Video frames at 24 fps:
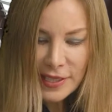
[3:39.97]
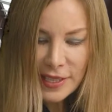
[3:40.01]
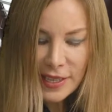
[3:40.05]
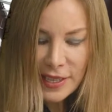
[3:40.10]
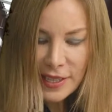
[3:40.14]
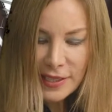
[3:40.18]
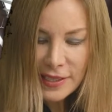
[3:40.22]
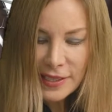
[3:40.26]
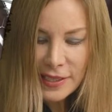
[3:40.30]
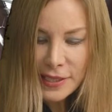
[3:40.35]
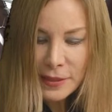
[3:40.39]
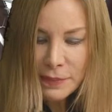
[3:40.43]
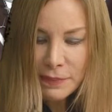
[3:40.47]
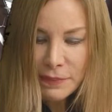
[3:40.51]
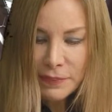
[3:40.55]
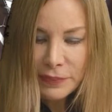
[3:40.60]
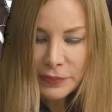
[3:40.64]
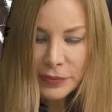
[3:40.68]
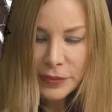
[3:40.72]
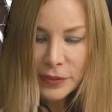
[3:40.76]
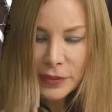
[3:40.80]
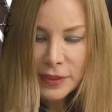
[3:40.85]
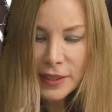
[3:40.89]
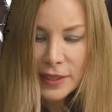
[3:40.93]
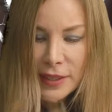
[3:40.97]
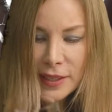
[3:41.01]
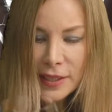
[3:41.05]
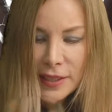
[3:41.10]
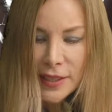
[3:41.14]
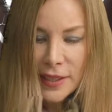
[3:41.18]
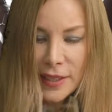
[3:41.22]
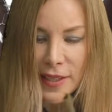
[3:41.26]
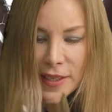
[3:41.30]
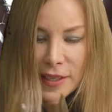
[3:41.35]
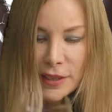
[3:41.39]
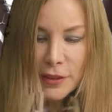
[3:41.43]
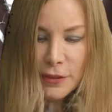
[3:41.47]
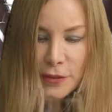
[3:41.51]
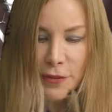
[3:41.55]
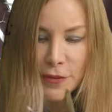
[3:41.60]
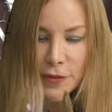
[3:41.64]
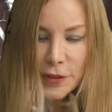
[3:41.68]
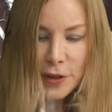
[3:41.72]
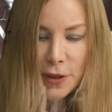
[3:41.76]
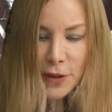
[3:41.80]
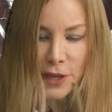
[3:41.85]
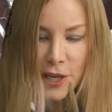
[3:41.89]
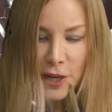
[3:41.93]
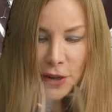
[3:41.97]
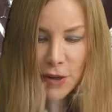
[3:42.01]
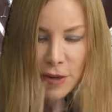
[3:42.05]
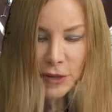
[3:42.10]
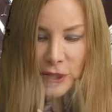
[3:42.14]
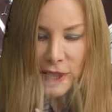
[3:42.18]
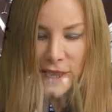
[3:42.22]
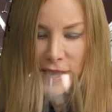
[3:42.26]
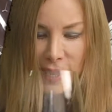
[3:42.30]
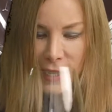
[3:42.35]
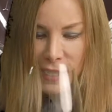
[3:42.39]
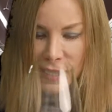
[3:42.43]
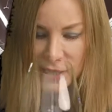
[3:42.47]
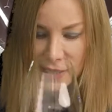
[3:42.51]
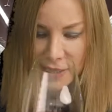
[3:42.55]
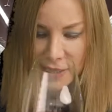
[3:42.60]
nice. Very oaky.